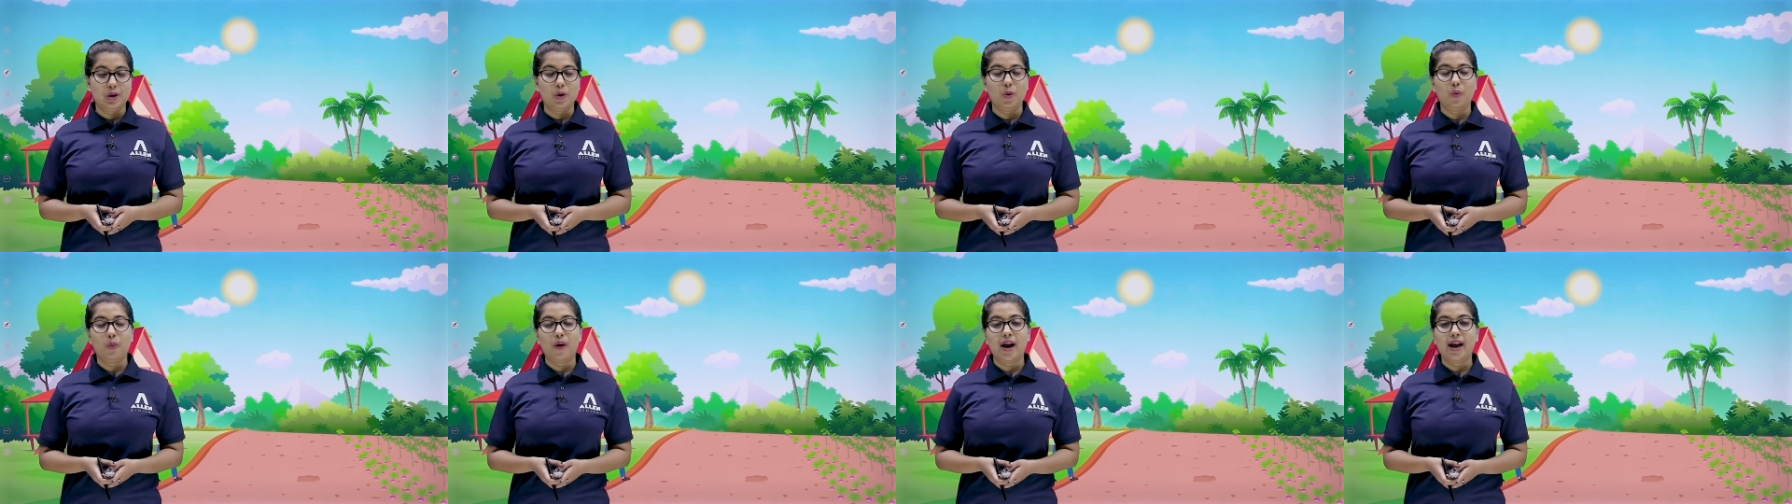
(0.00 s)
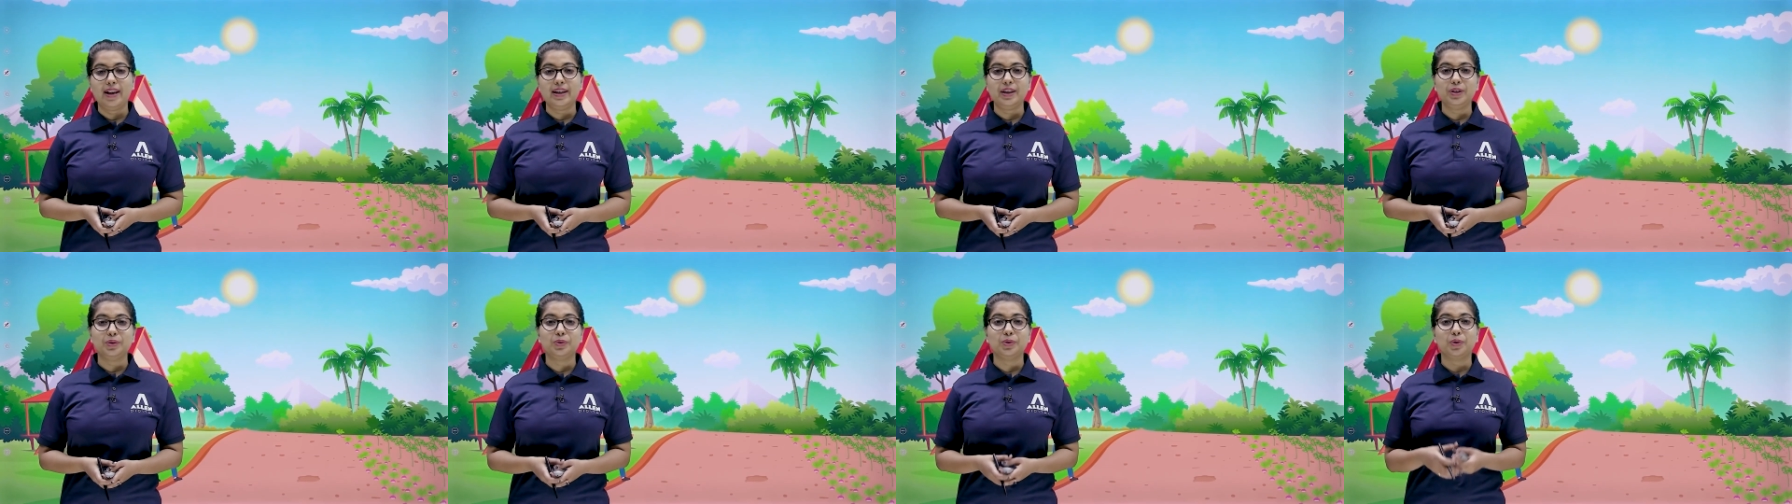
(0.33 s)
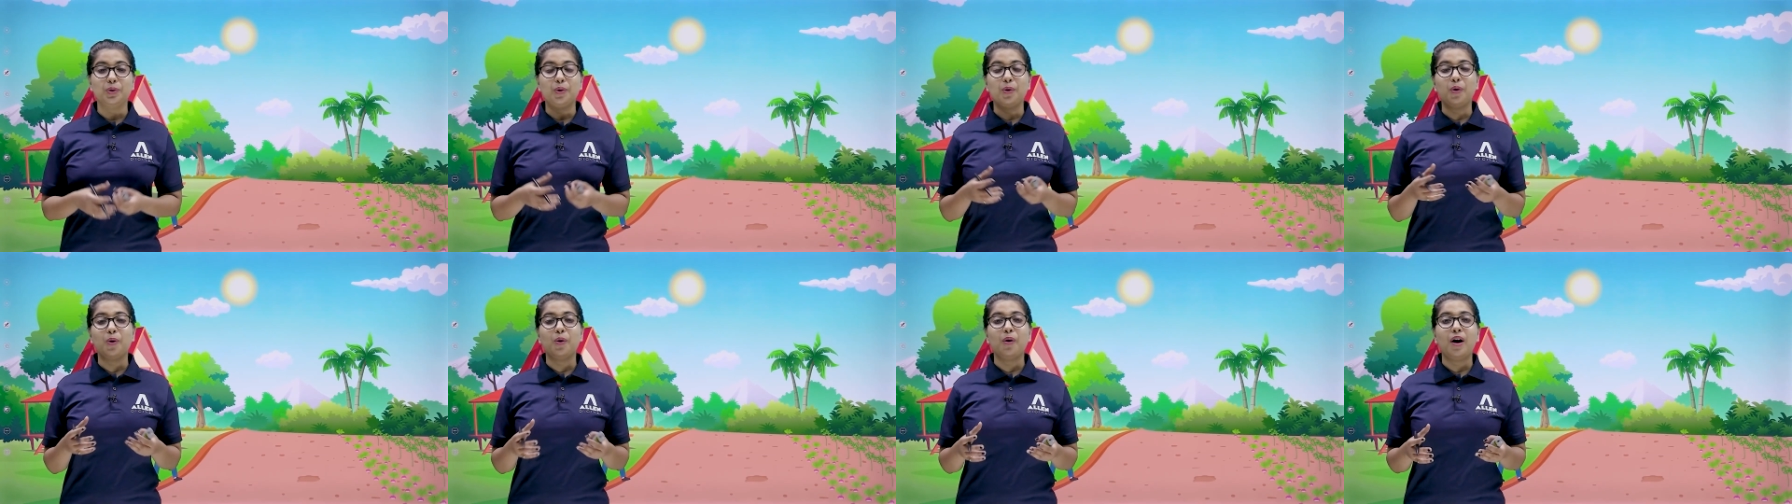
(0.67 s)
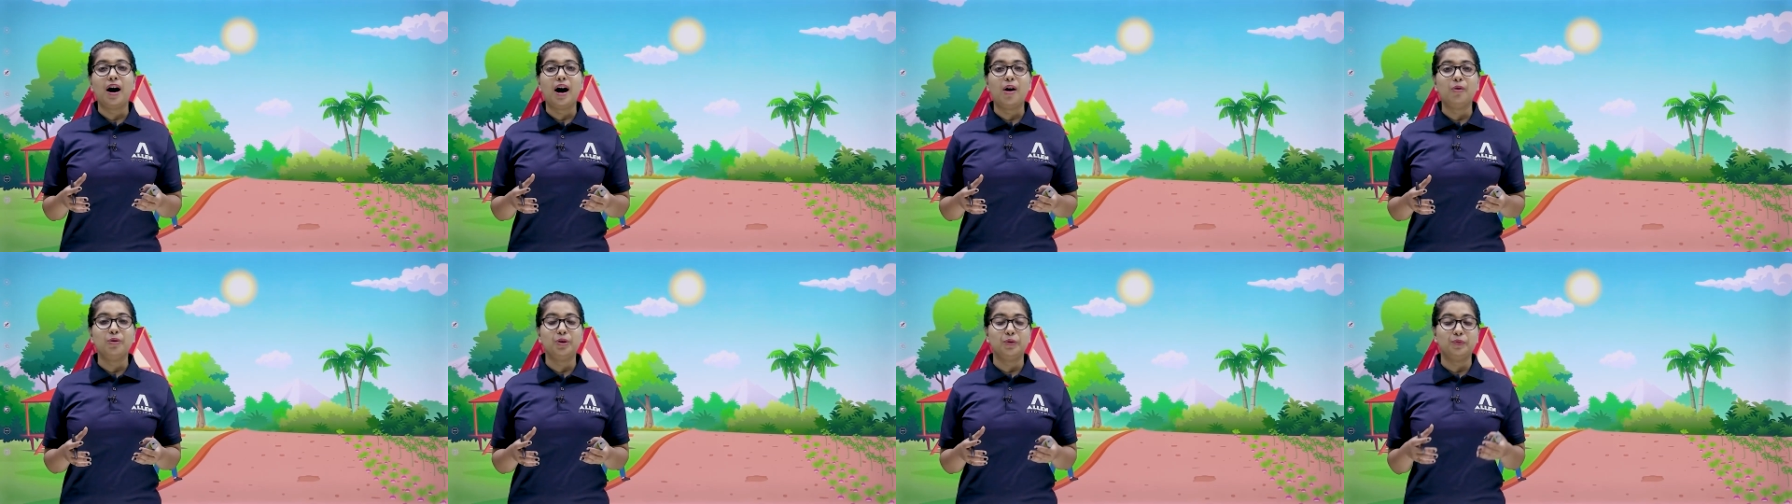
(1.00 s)
While you go
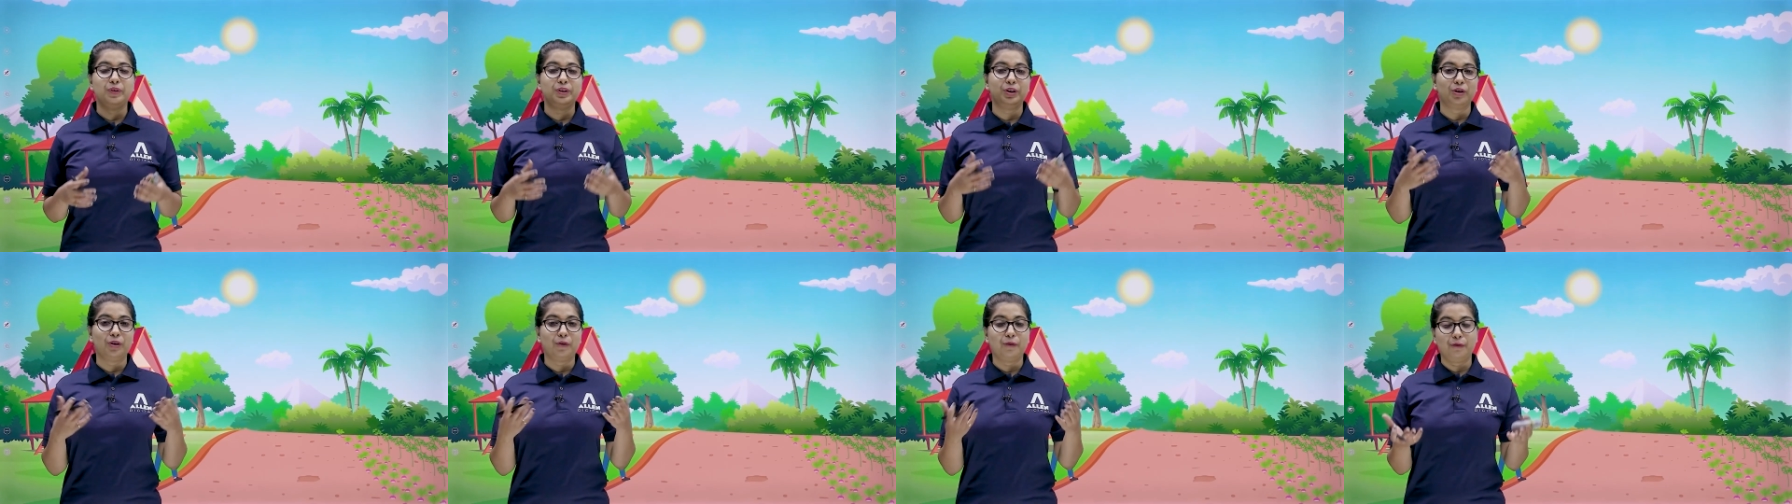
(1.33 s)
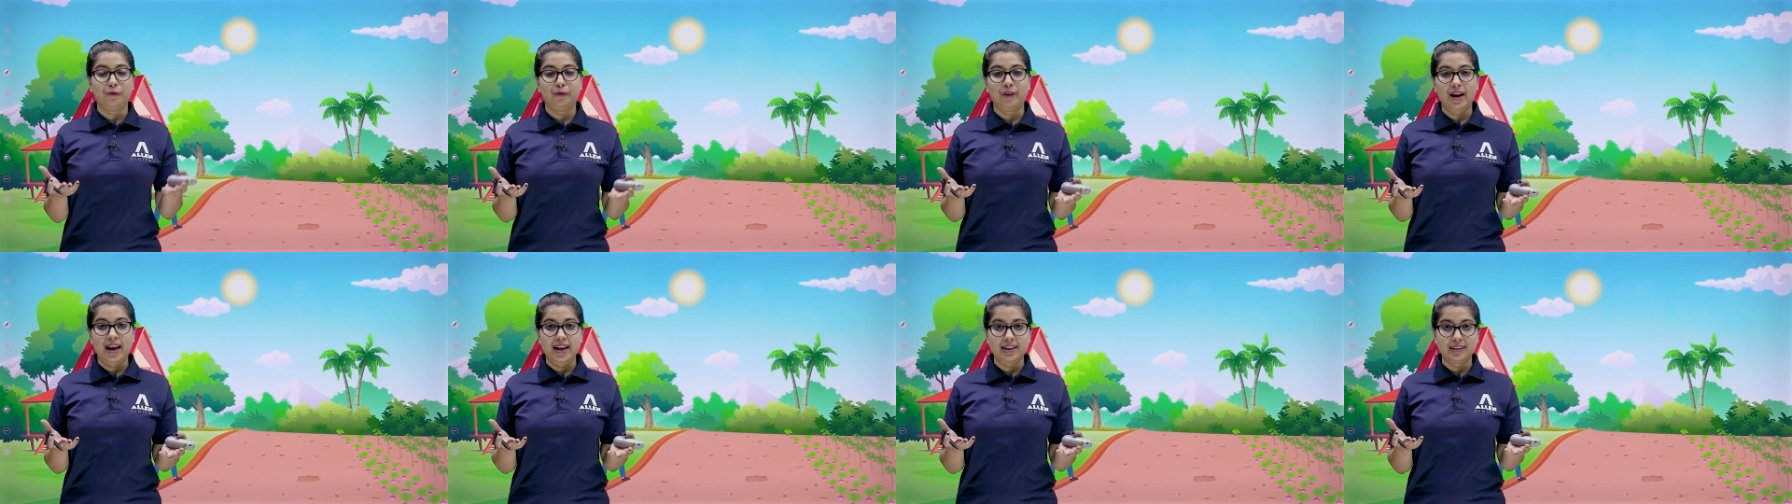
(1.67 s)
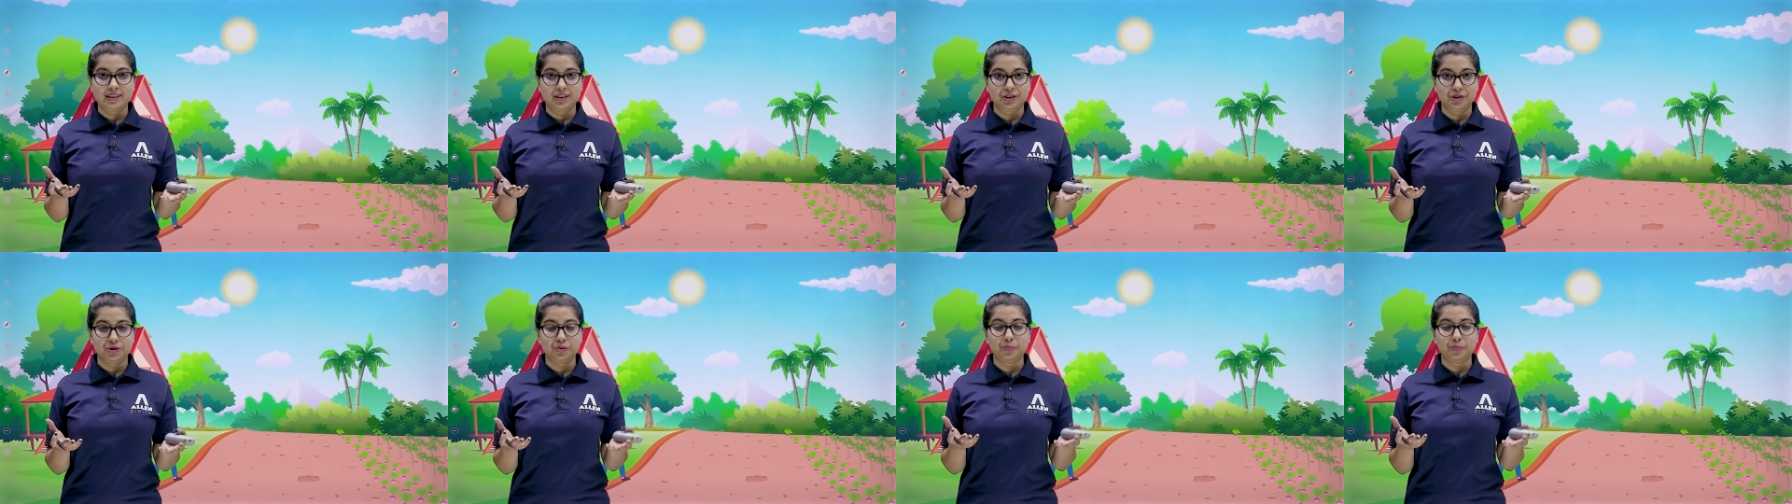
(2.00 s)
out with your friends